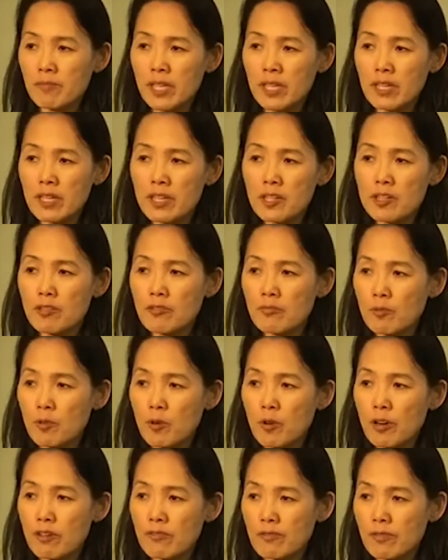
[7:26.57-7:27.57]
initial
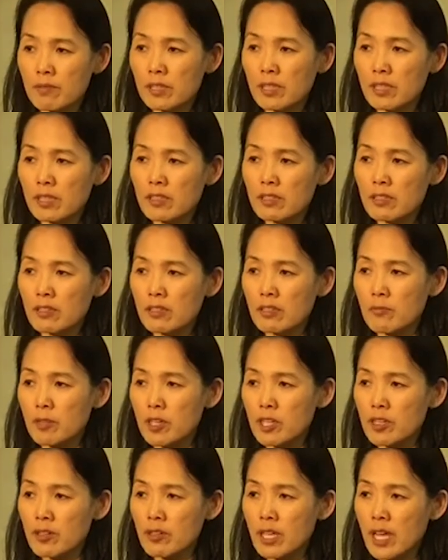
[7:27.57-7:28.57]
report from the clinical
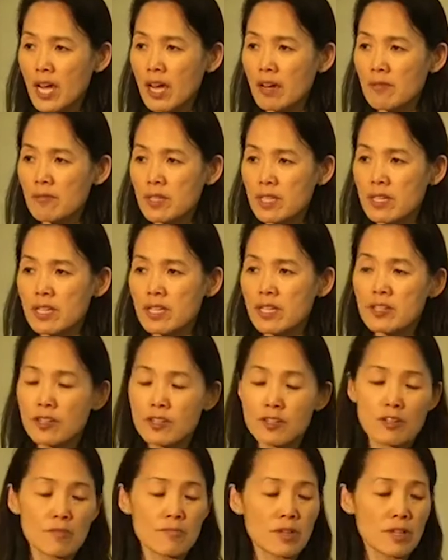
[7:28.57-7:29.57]
commercial lab as an
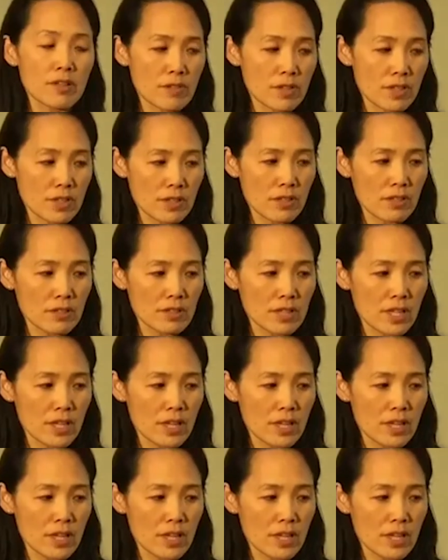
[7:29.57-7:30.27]
indeterminate result.